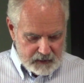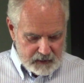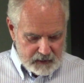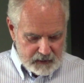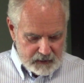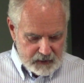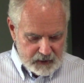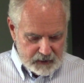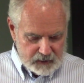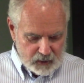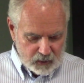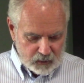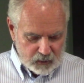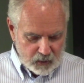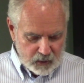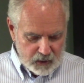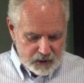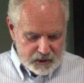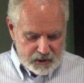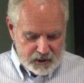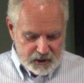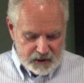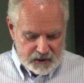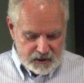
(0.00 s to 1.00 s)
That the
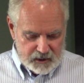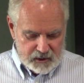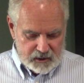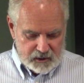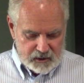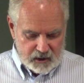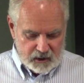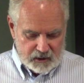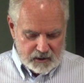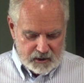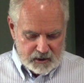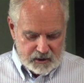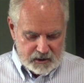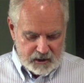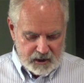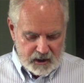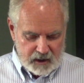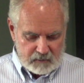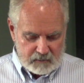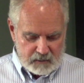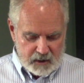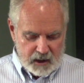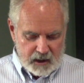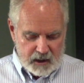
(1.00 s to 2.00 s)
Lord Jesus, on the
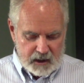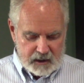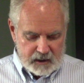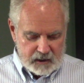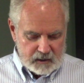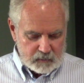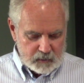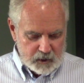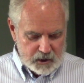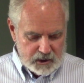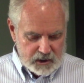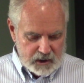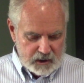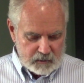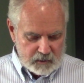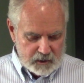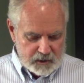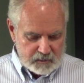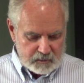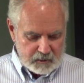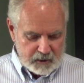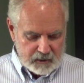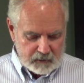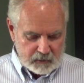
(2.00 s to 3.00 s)
same night in which he
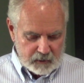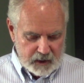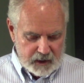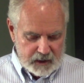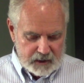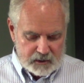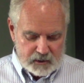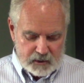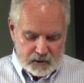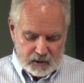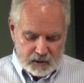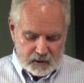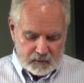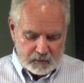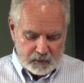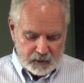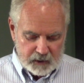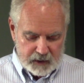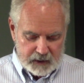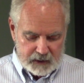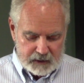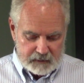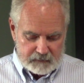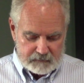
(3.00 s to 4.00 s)
was betrayed, took
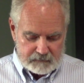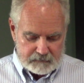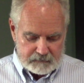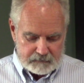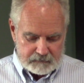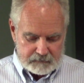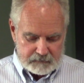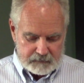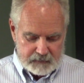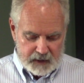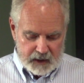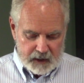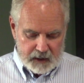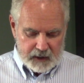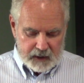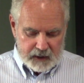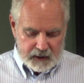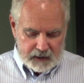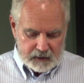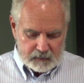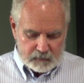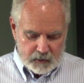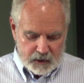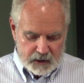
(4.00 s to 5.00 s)
bread,
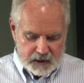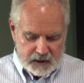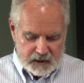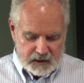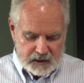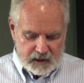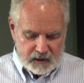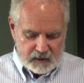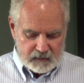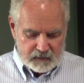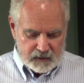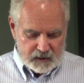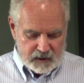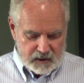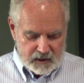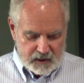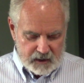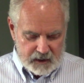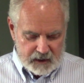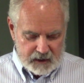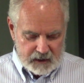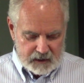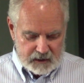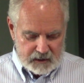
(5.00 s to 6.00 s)
and when he'd given
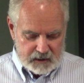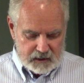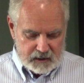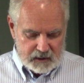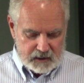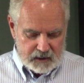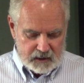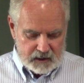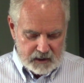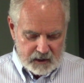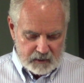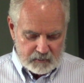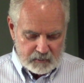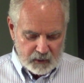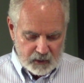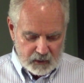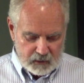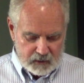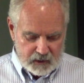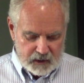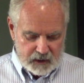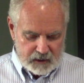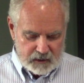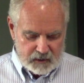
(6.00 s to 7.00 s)
thanks, he
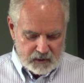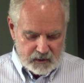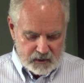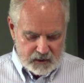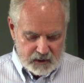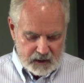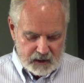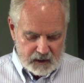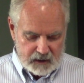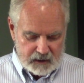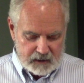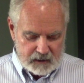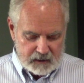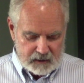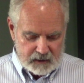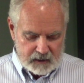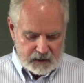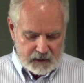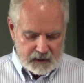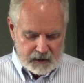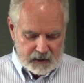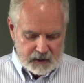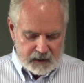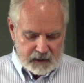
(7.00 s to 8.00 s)
broke it and said,
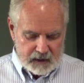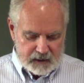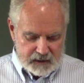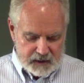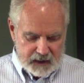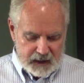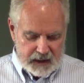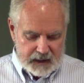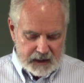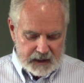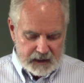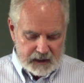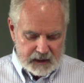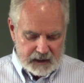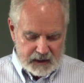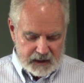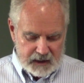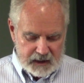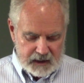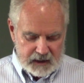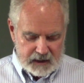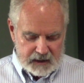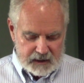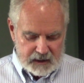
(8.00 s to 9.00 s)
take,
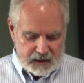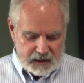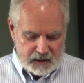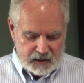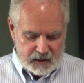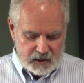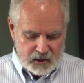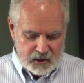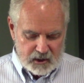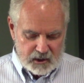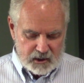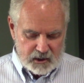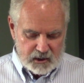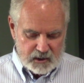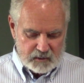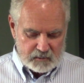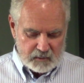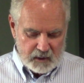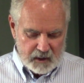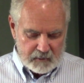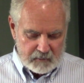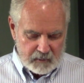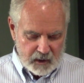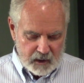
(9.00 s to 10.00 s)
eat, this is
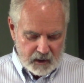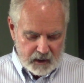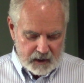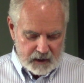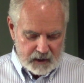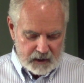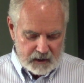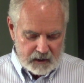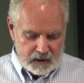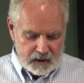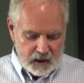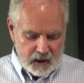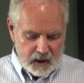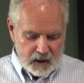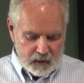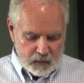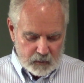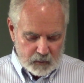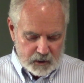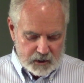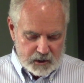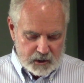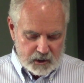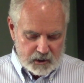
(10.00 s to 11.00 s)
my body,
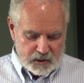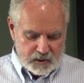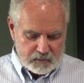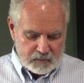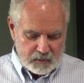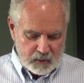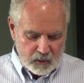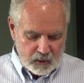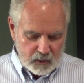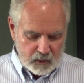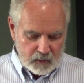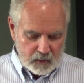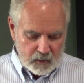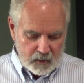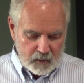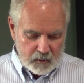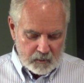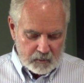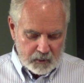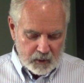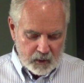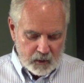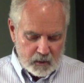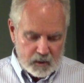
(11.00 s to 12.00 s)
which is
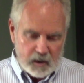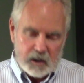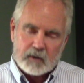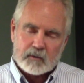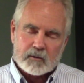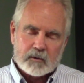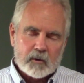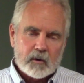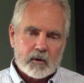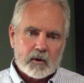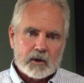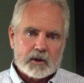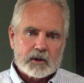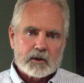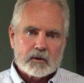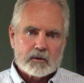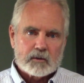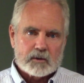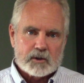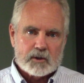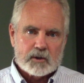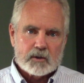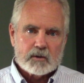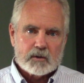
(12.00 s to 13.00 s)
broken for you.
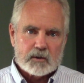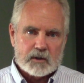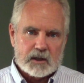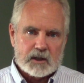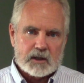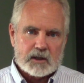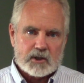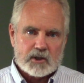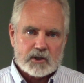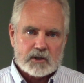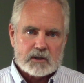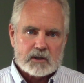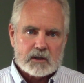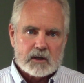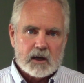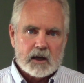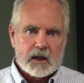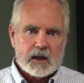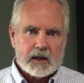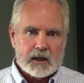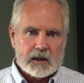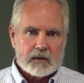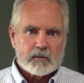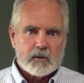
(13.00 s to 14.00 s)
Do this
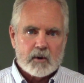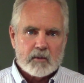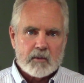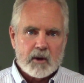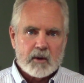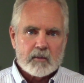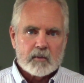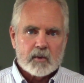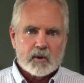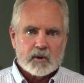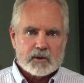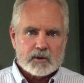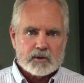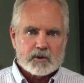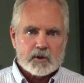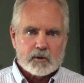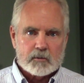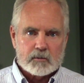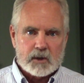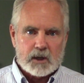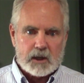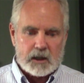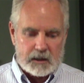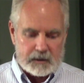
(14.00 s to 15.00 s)
in remembrance of
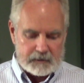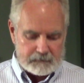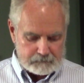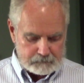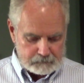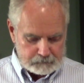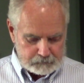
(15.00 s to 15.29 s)
me.